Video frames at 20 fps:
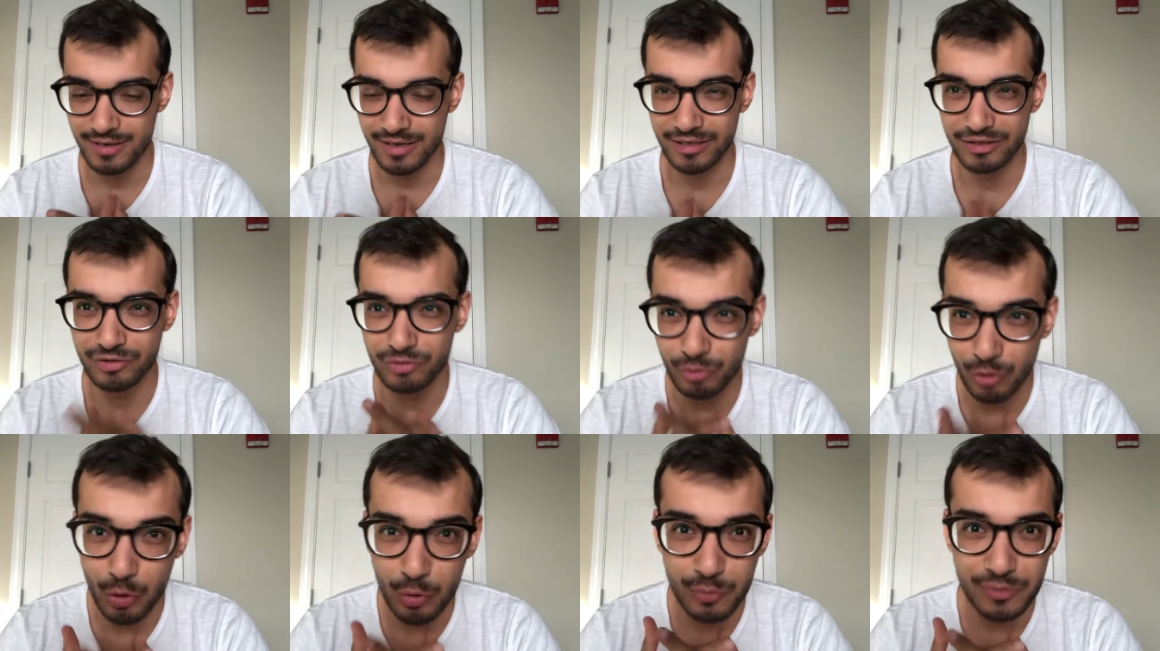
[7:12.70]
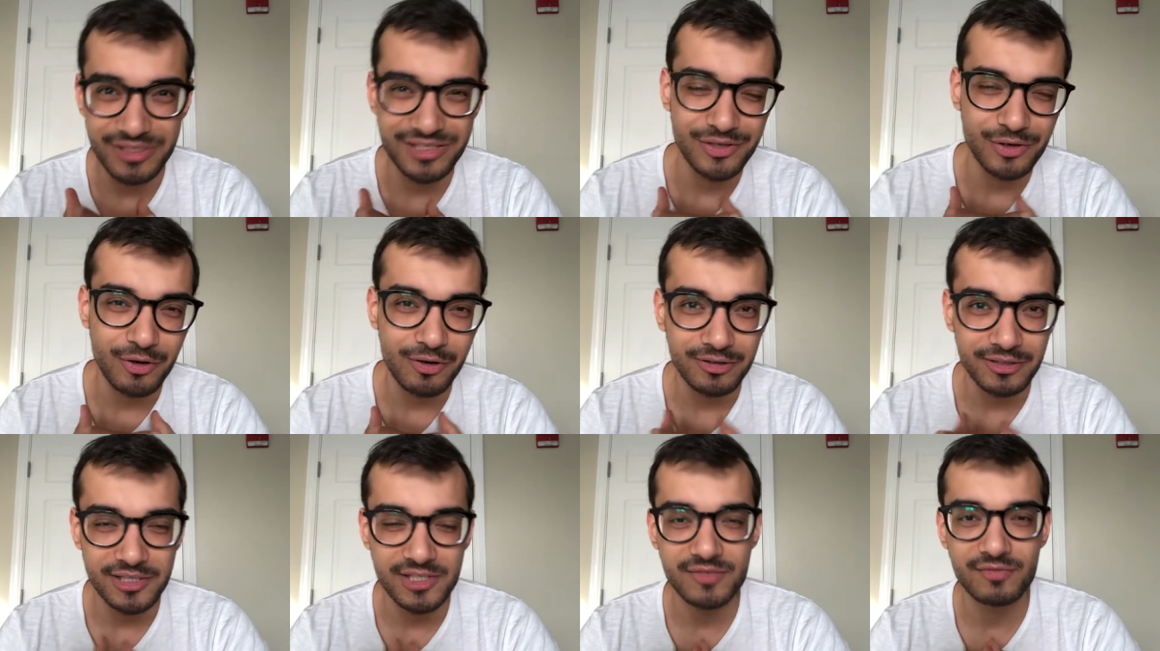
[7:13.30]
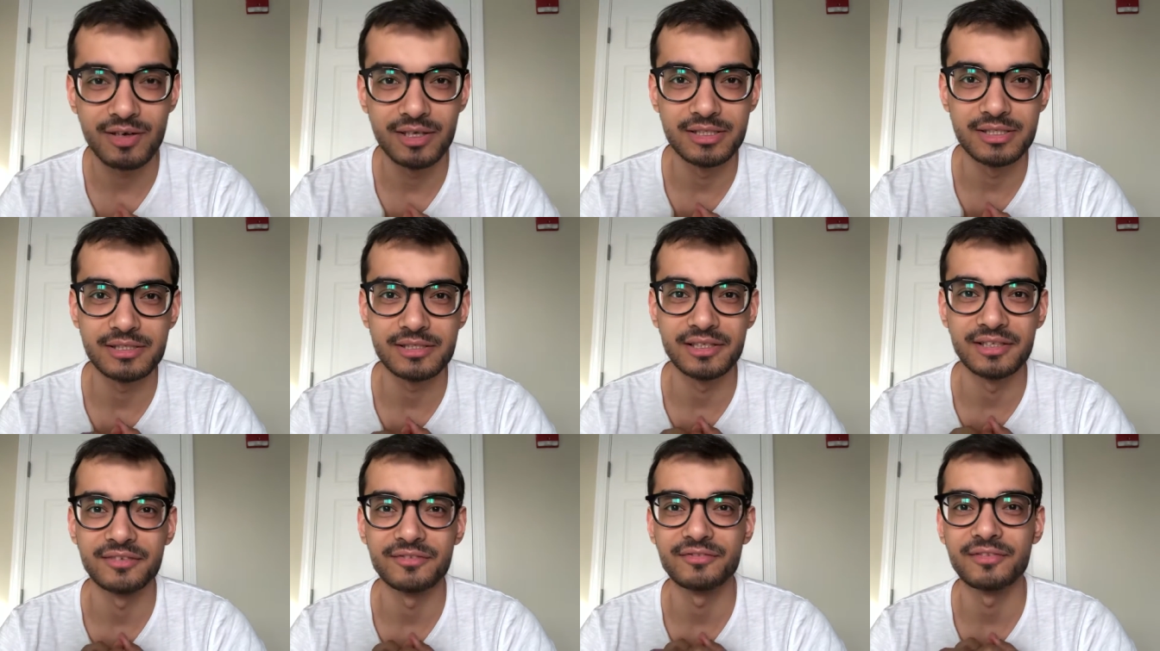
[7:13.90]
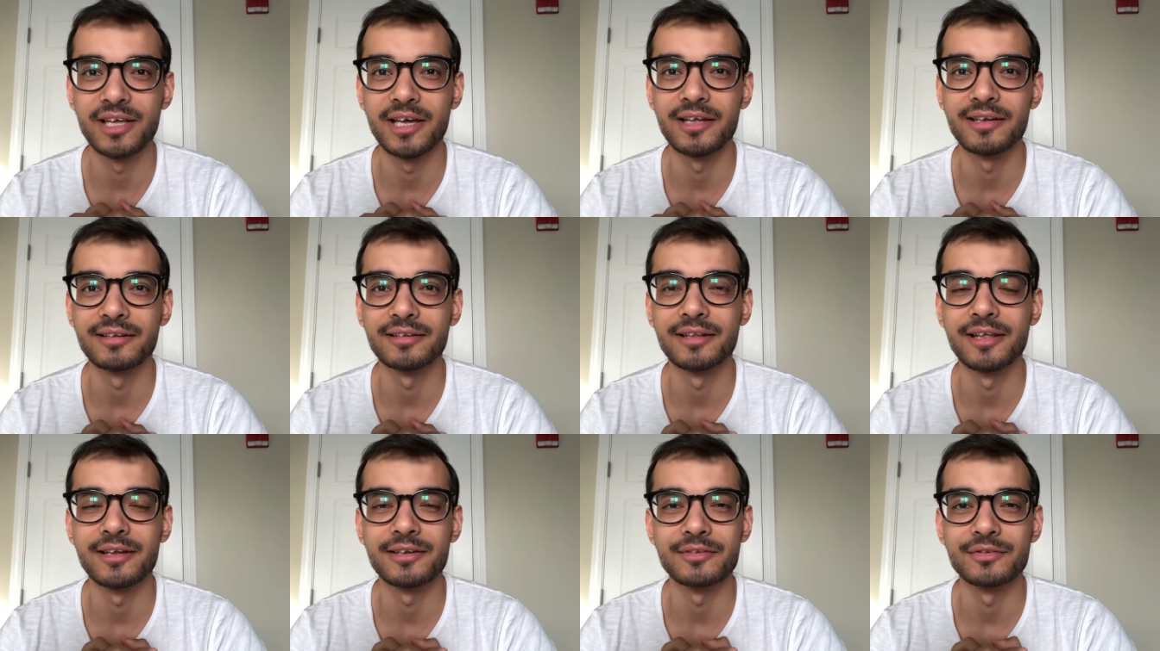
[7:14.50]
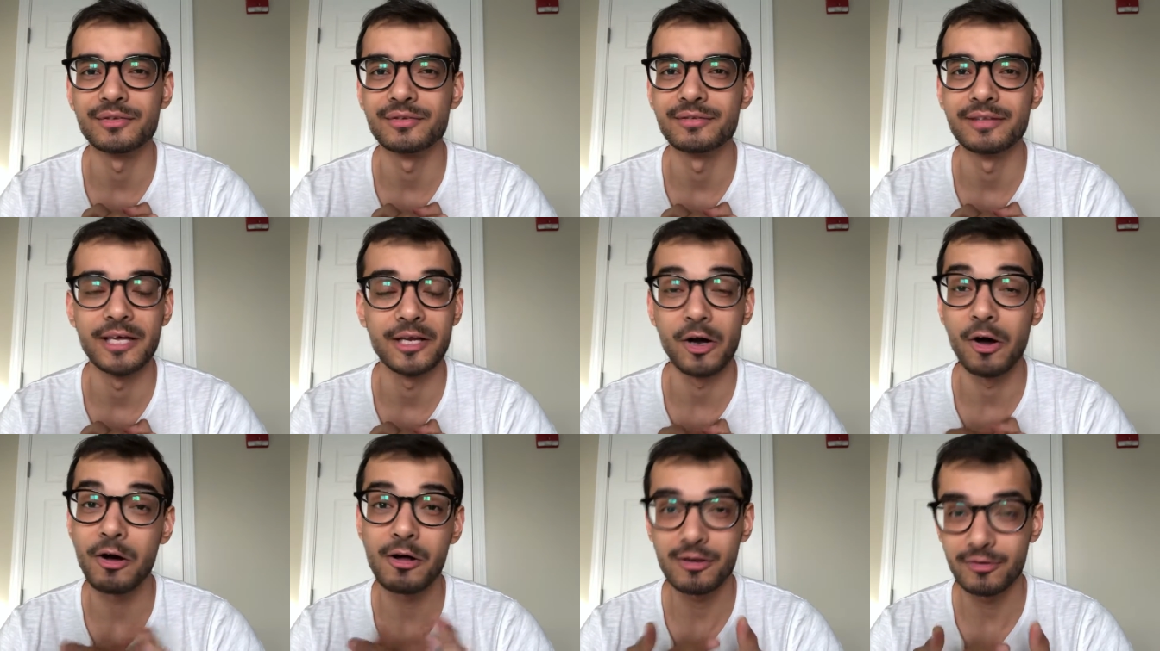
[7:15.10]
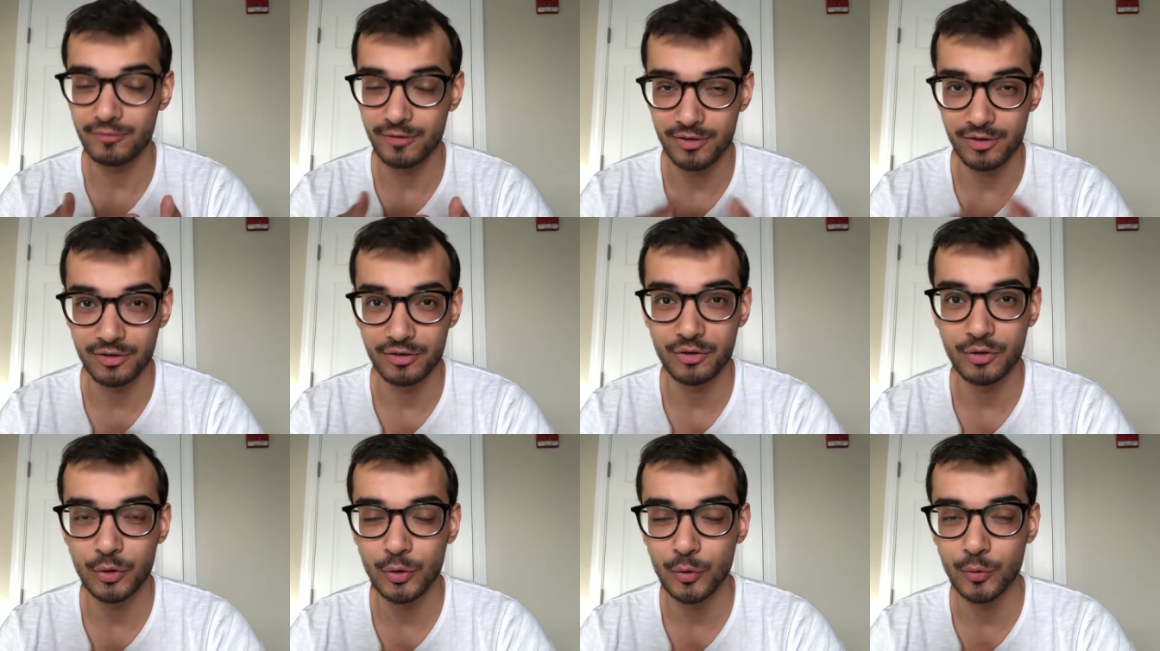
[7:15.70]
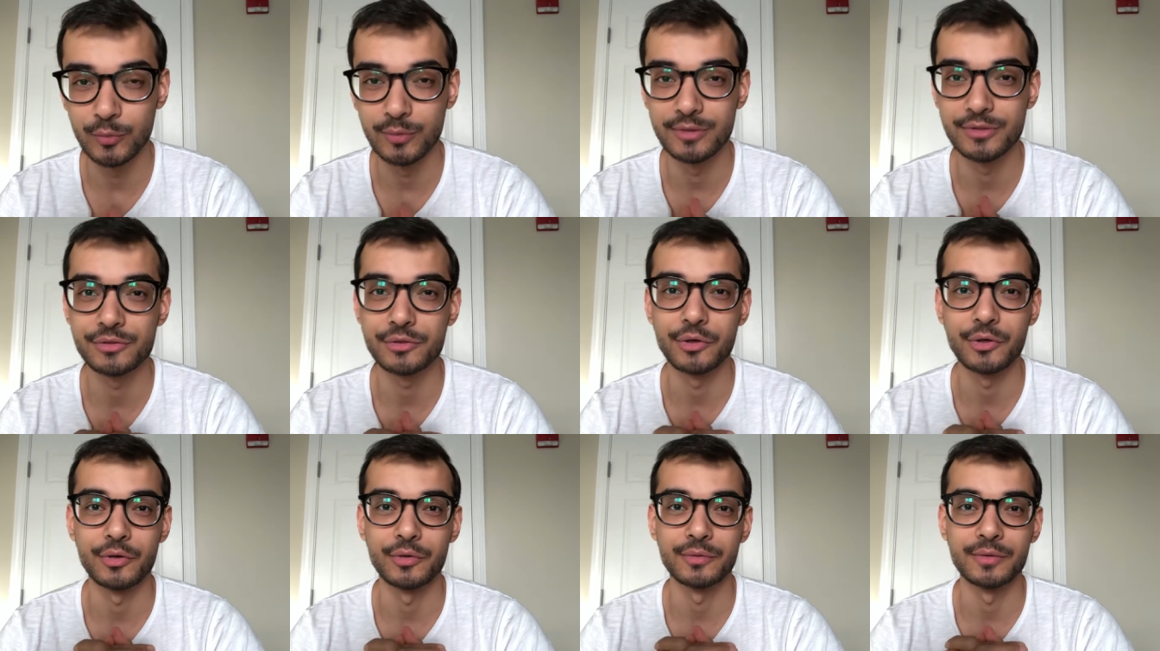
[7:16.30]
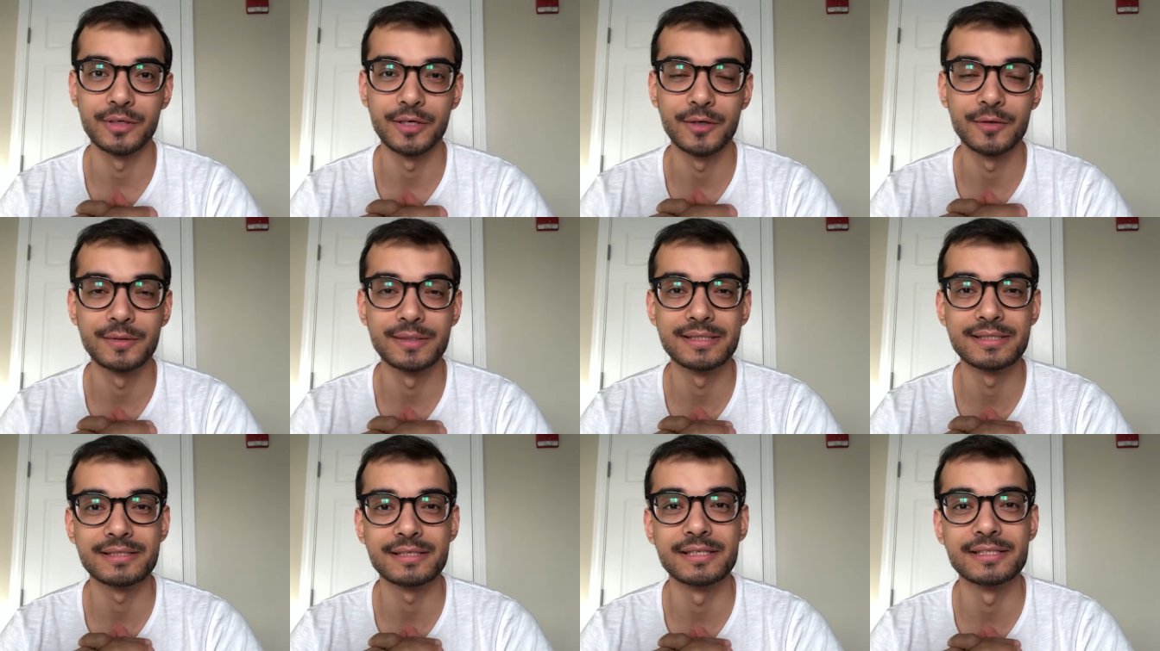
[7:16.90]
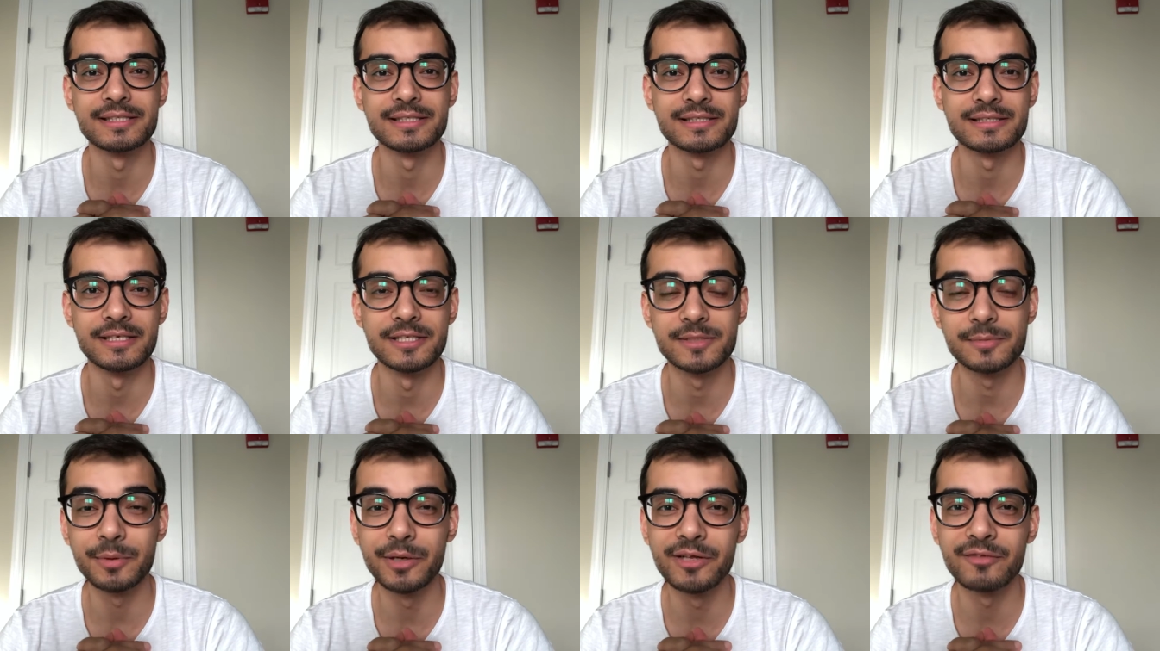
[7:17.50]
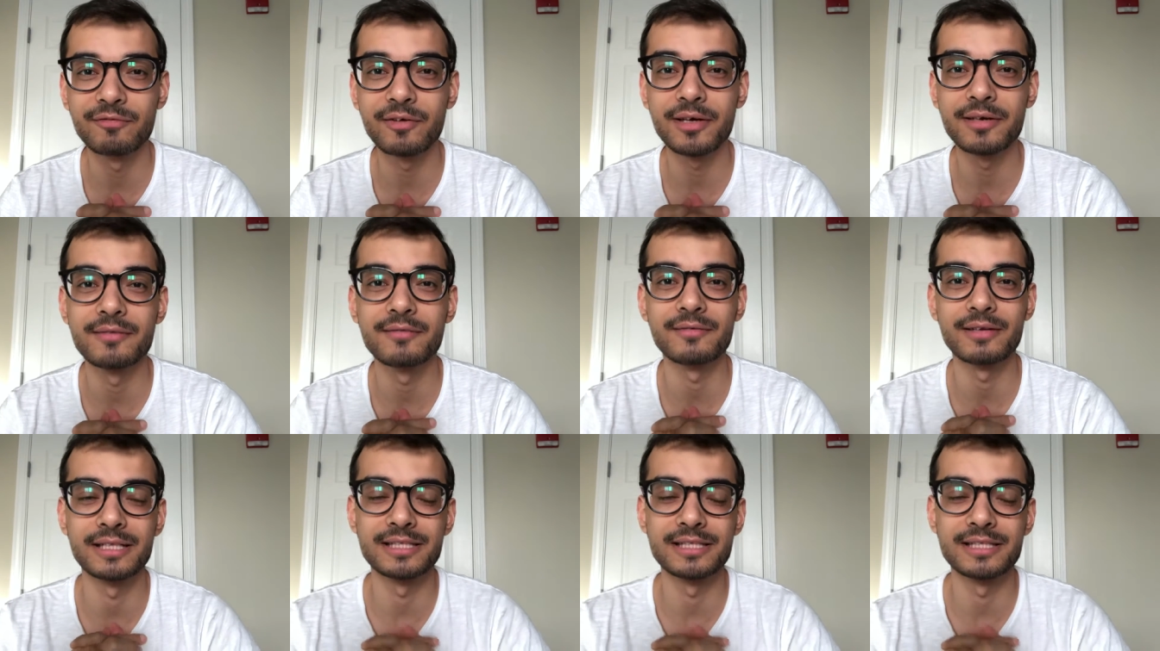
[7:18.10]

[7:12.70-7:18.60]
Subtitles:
and drones, and all this fun stuff that all run on code. So it's pretty fun.